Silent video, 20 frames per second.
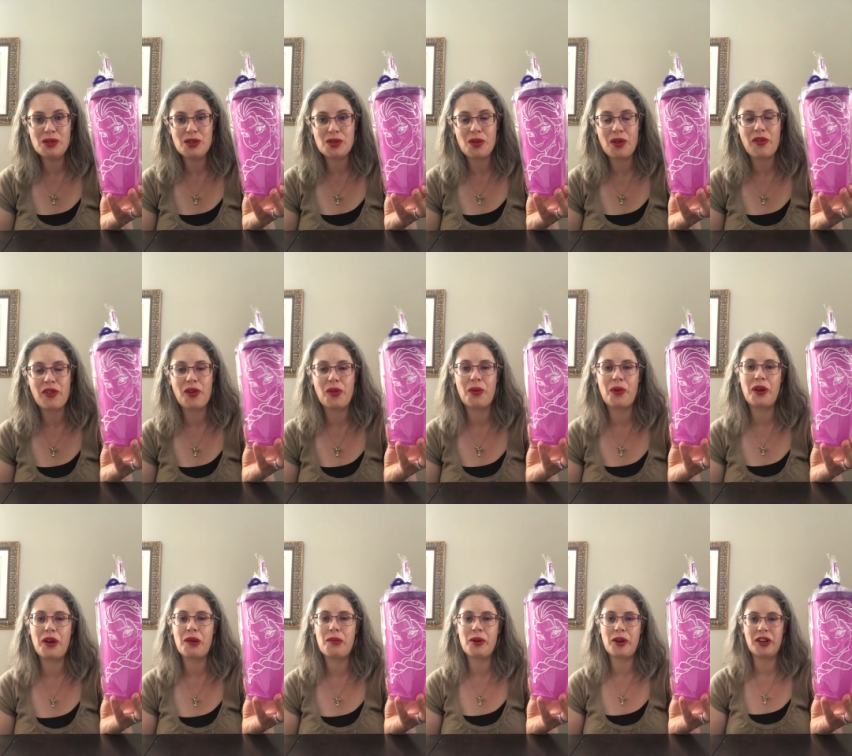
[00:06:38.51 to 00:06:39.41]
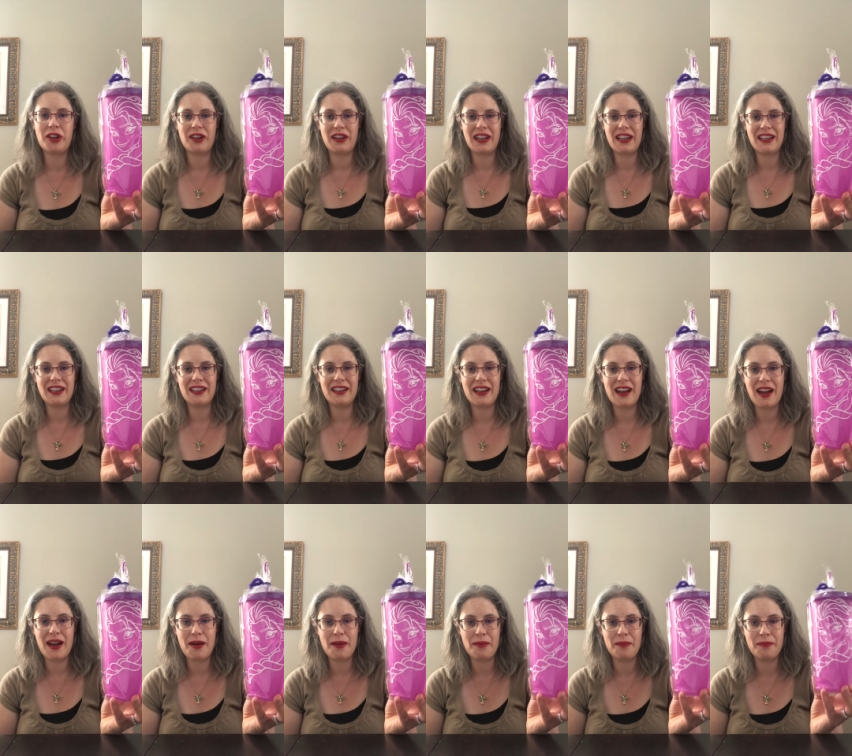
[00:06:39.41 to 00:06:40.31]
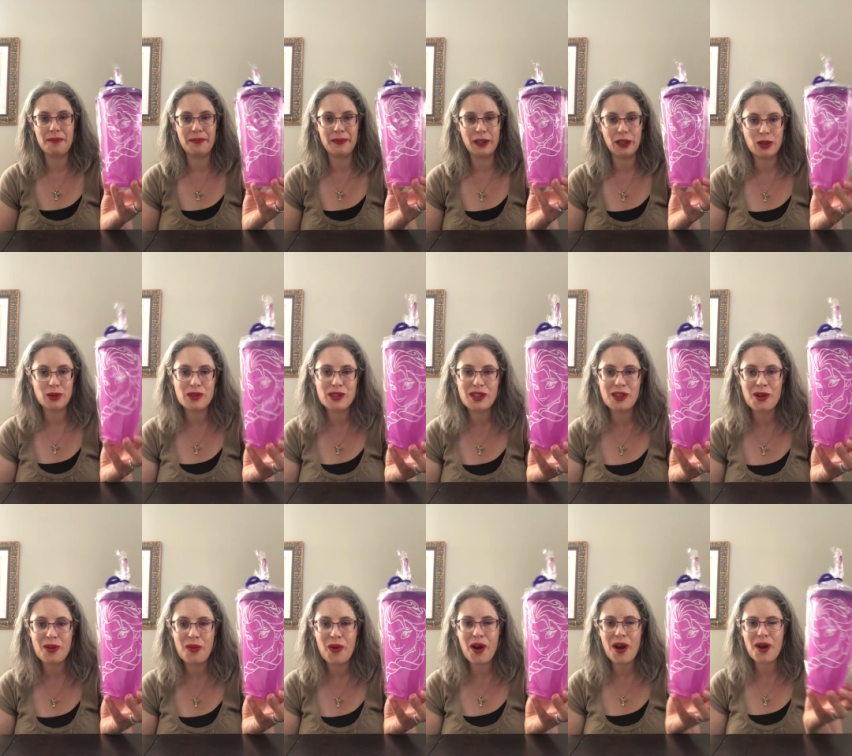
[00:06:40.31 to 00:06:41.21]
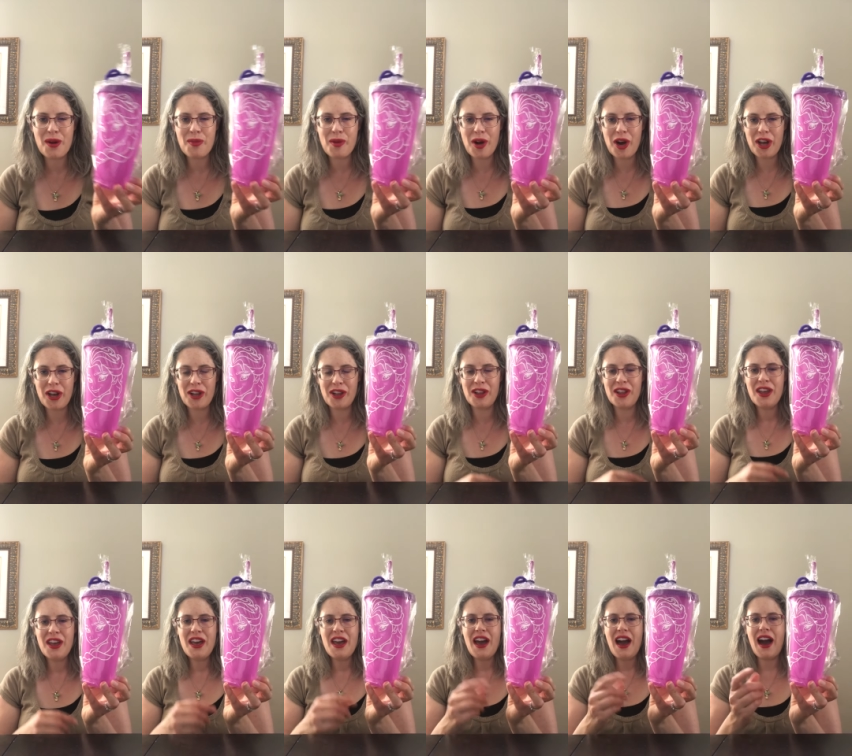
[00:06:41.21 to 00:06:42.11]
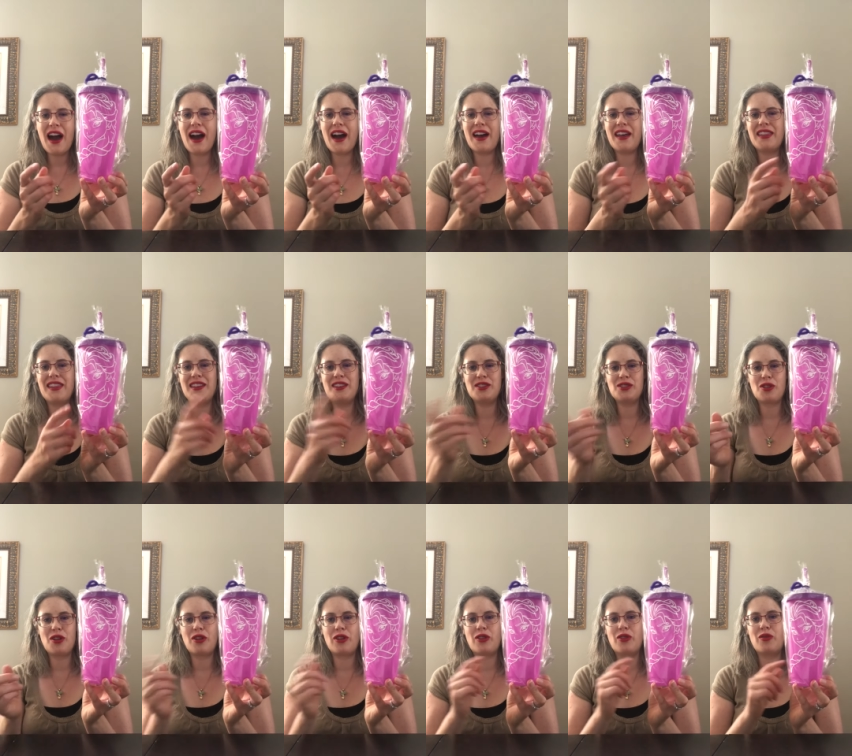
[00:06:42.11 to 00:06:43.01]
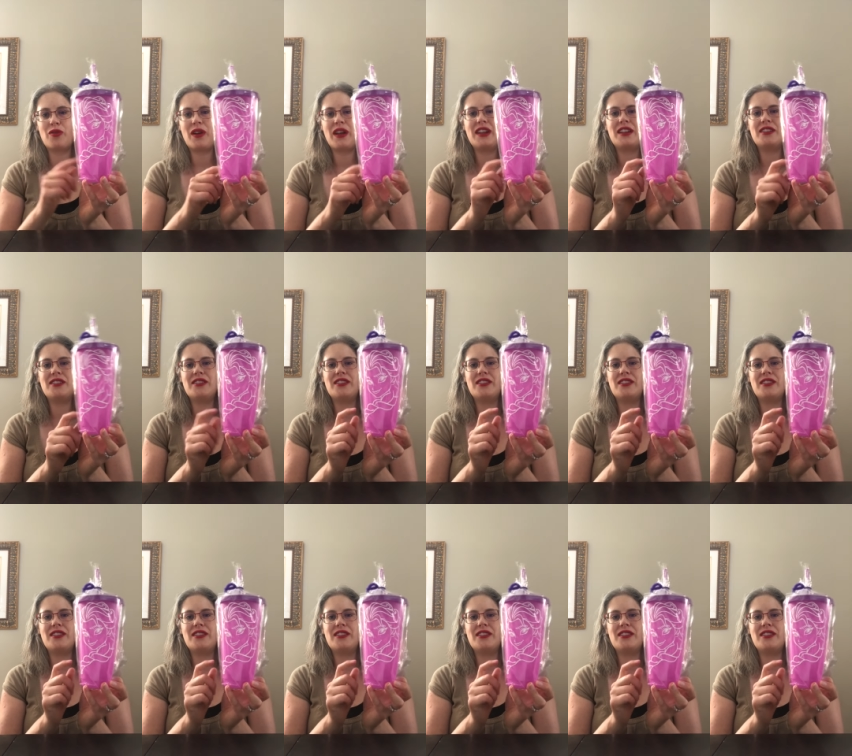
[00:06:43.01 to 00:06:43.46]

So if you're worried about your kid losing their water bottle, these are great.